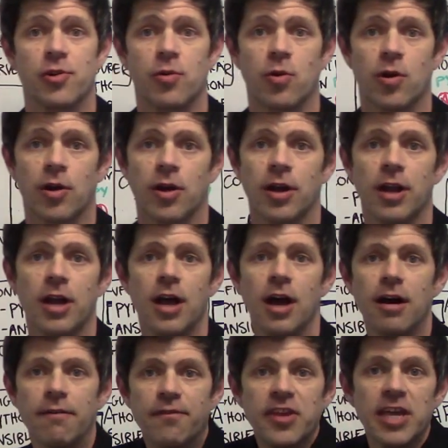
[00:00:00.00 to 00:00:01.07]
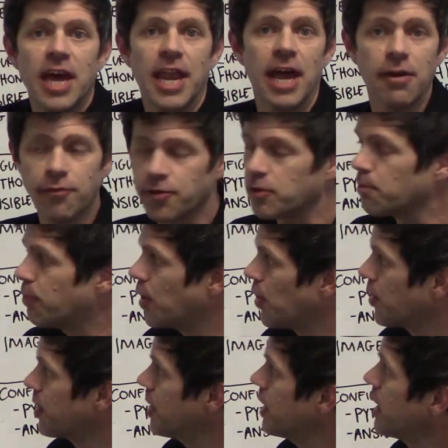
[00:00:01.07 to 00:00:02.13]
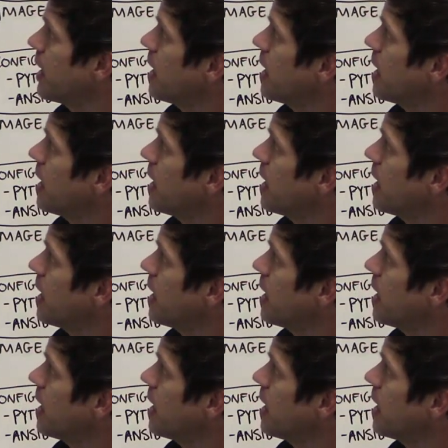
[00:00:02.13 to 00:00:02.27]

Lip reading: or a VNF component,